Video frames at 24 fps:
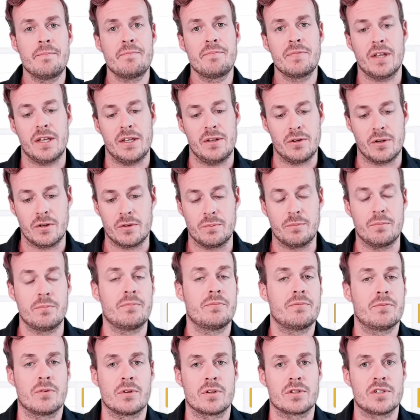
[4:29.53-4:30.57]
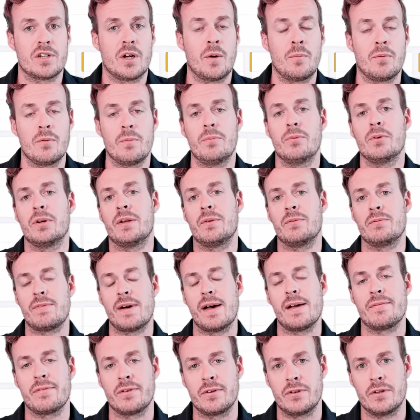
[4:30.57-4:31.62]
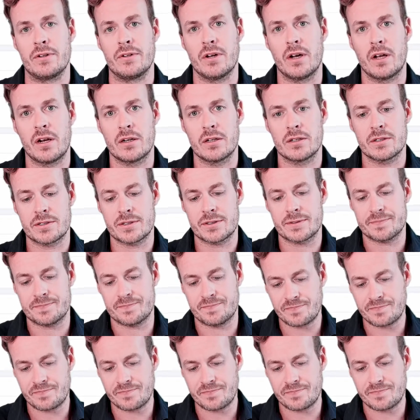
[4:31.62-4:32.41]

and you could, for example, put in $500,